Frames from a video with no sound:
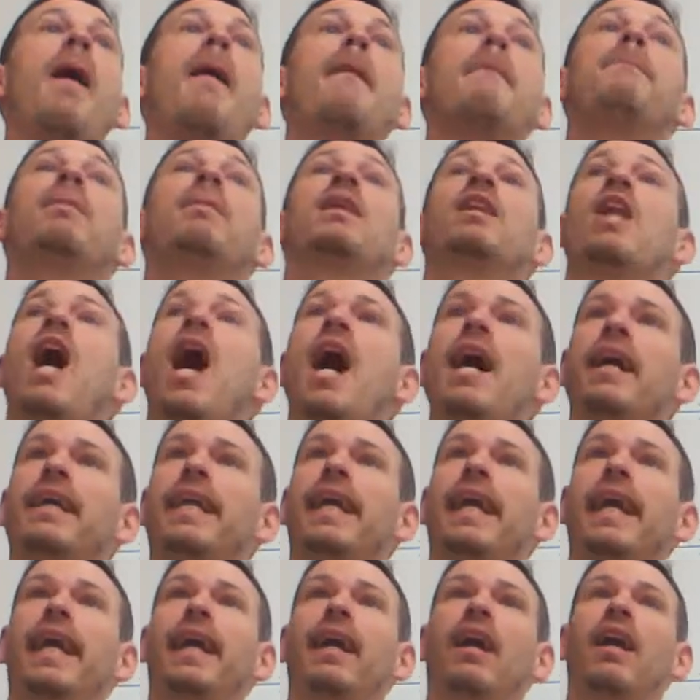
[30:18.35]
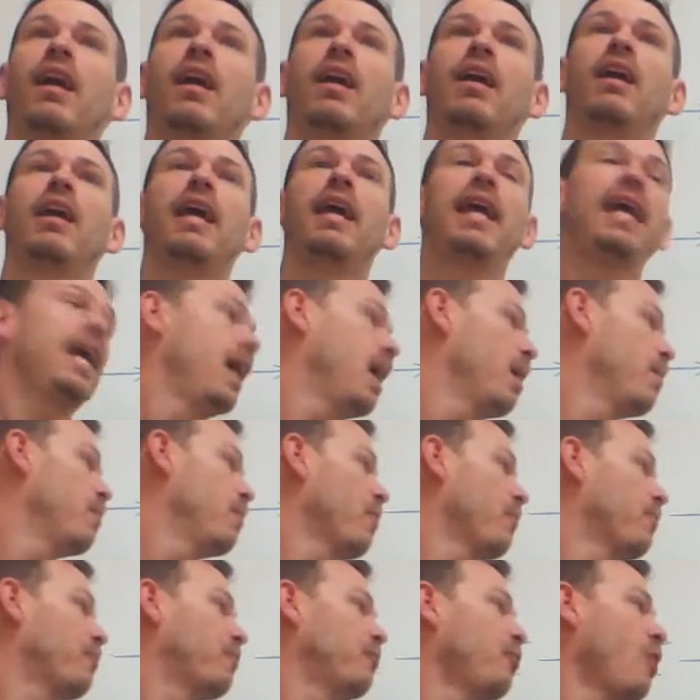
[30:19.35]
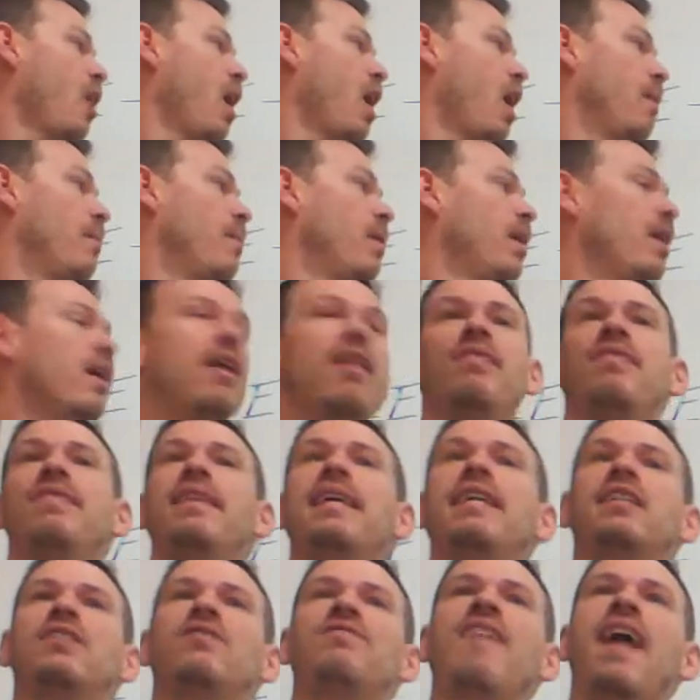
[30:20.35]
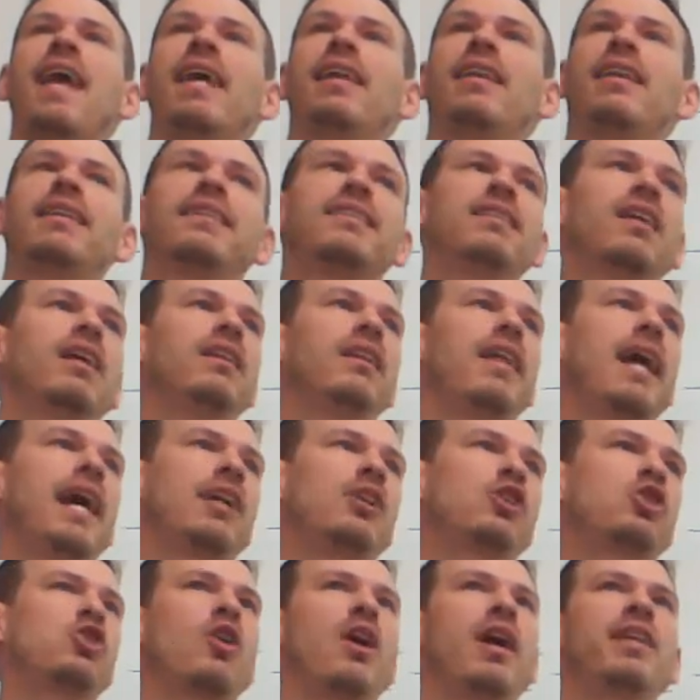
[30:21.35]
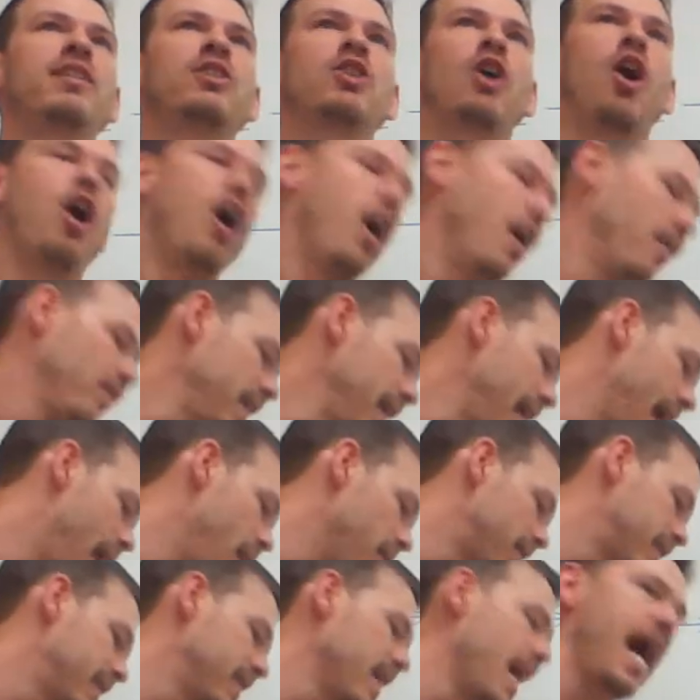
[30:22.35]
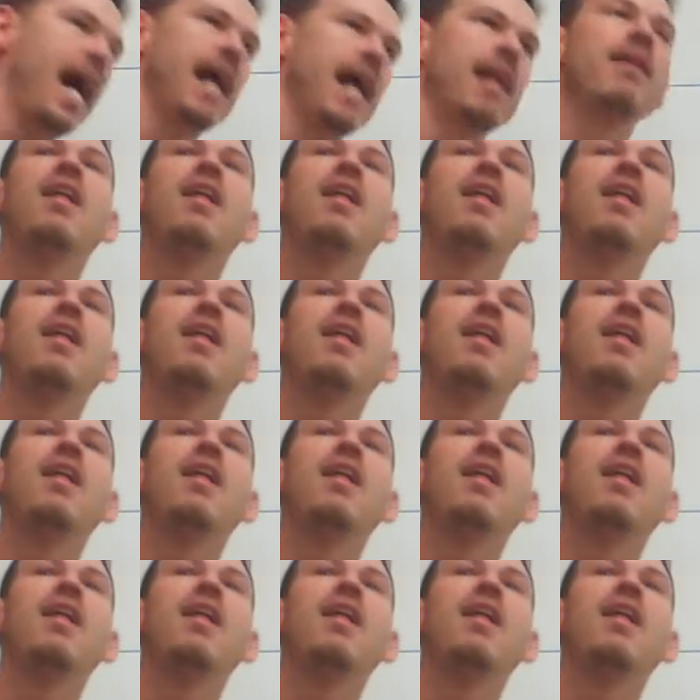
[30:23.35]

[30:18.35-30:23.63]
blocking him from these valence electrons on the outside.